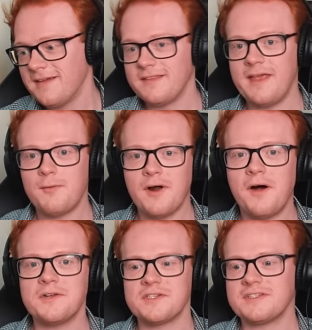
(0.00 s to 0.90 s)
they were
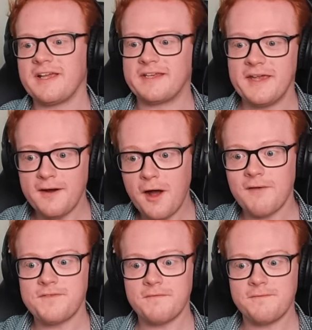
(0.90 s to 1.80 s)
all just like, get
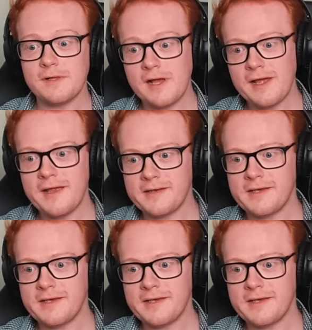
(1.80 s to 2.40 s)
off the plane,